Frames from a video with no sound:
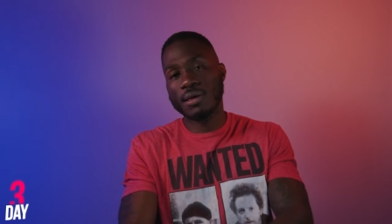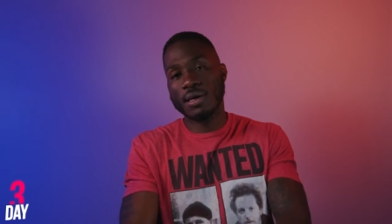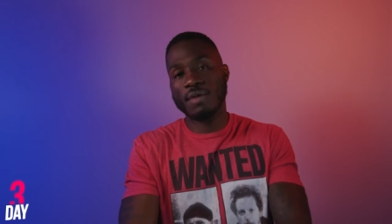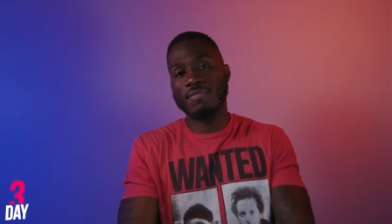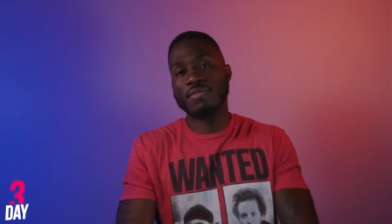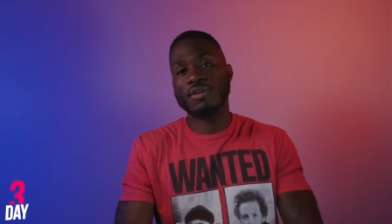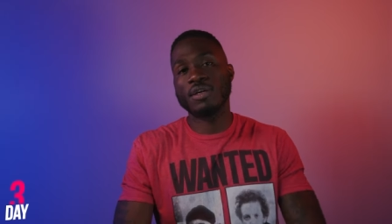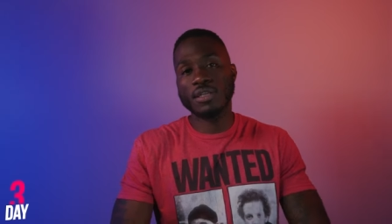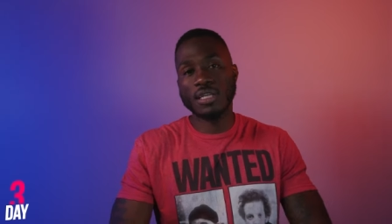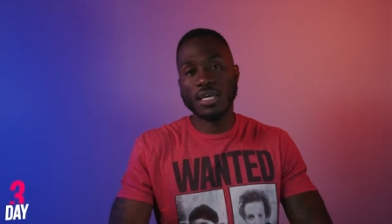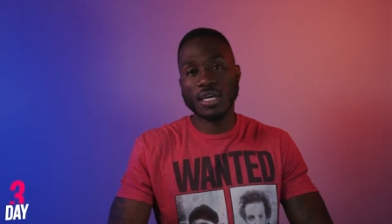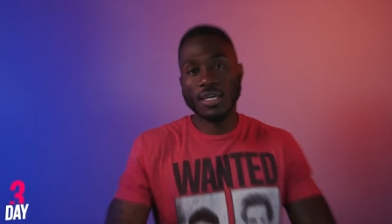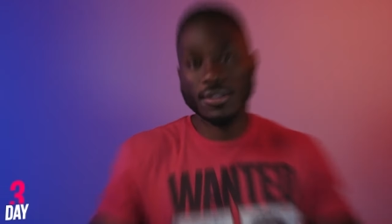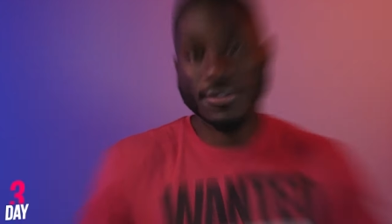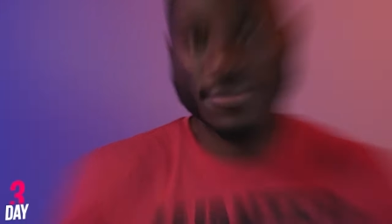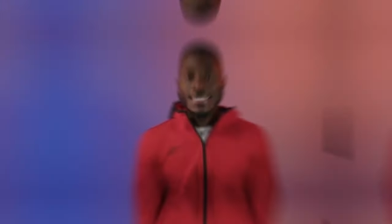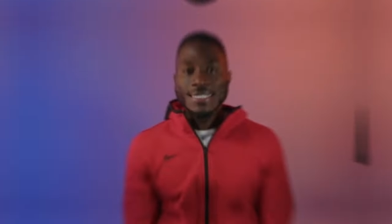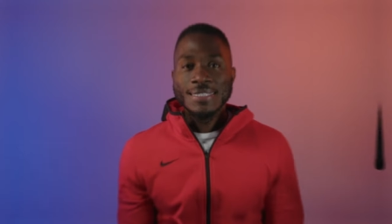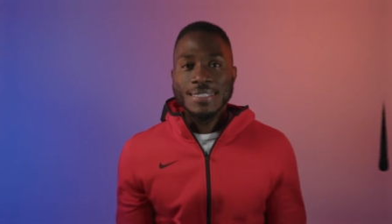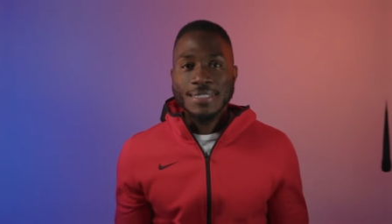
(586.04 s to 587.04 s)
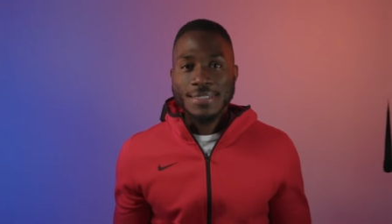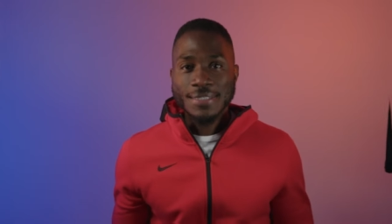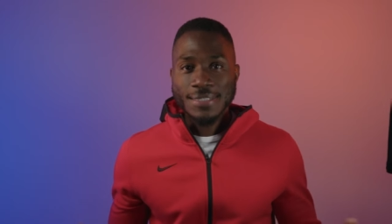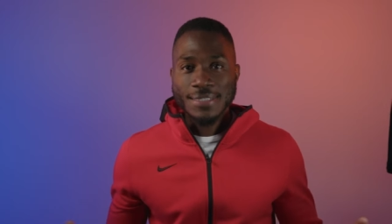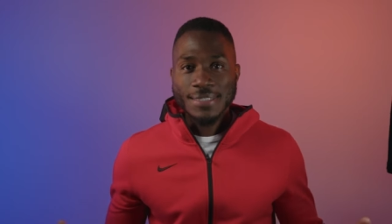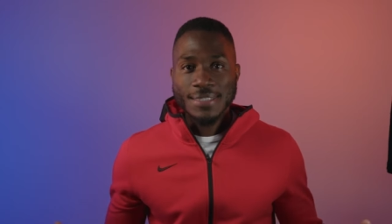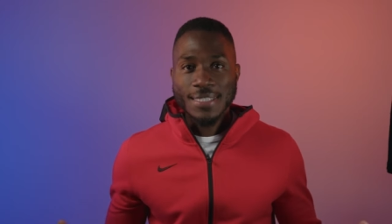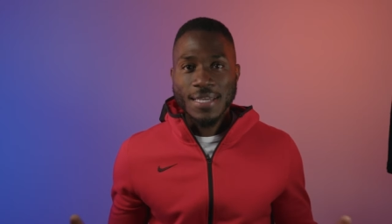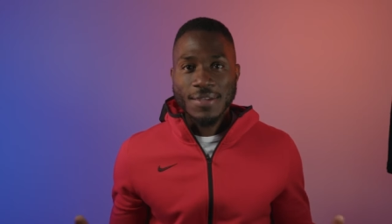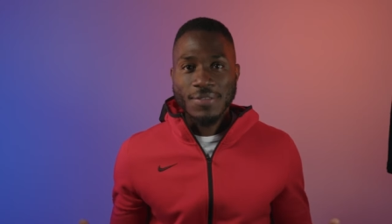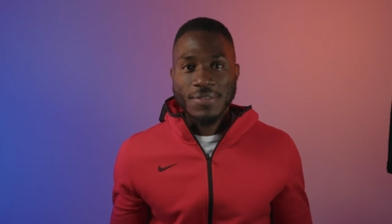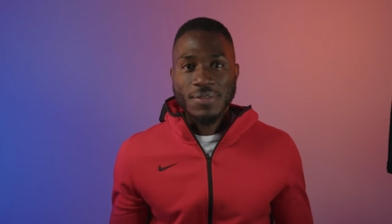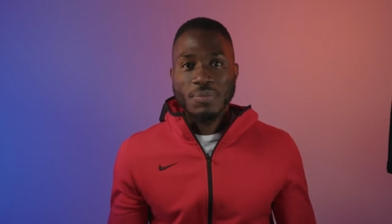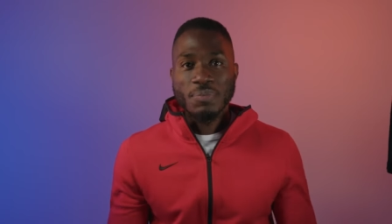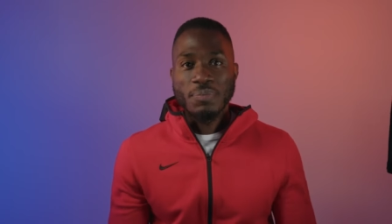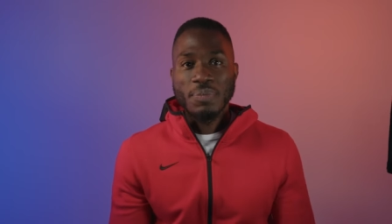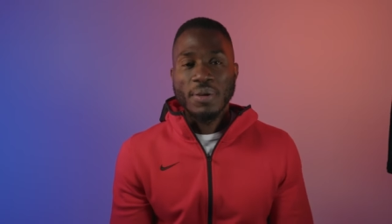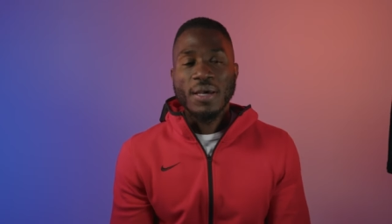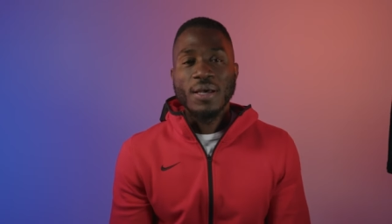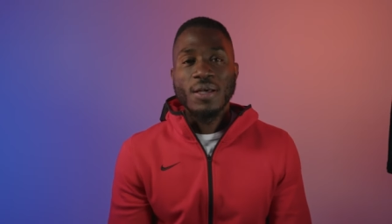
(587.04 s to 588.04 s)
Have a good night. This is Nathan
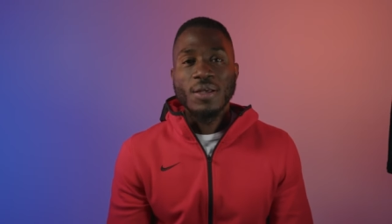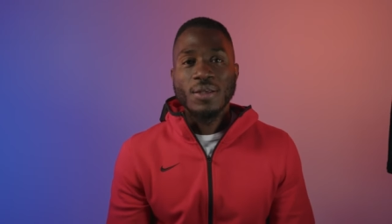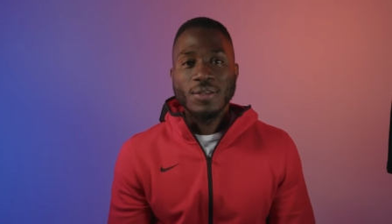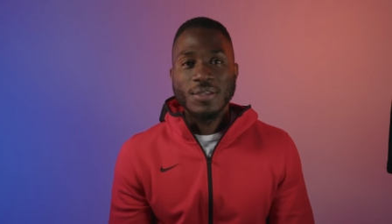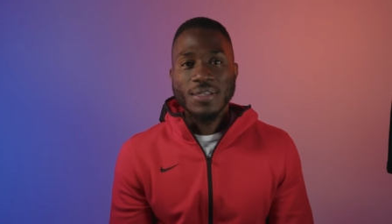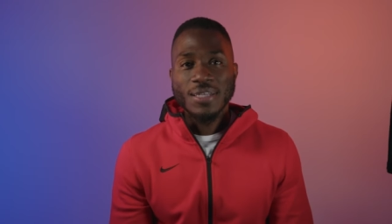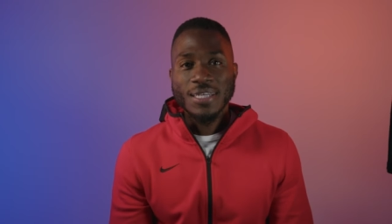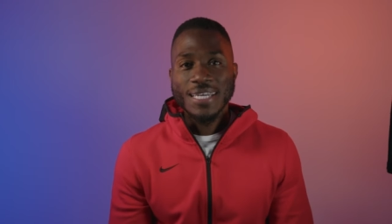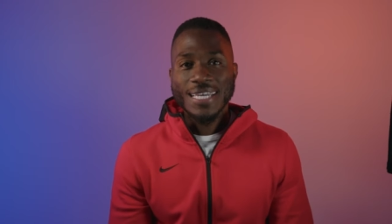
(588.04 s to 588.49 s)
Pelle,